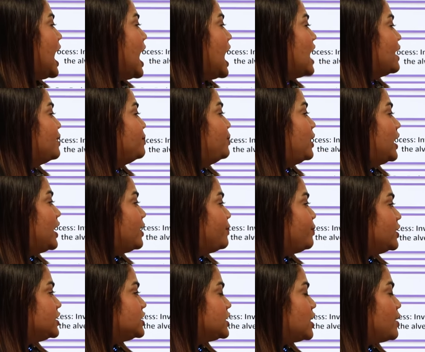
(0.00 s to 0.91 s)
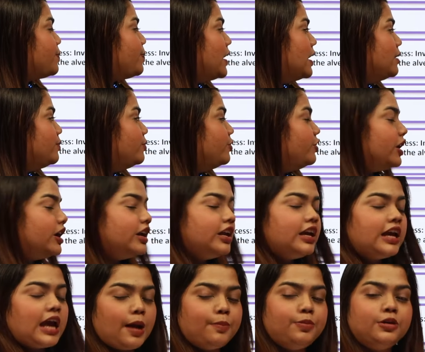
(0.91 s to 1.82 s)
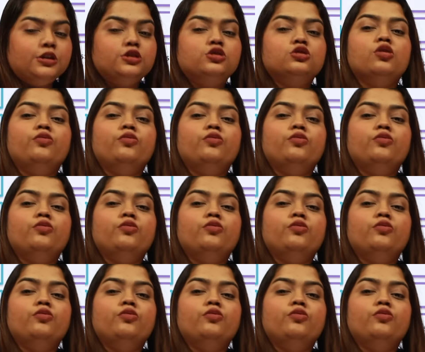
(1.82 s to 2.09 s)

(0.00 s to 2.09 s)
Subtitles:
and blood pressure pulmonary capillaries.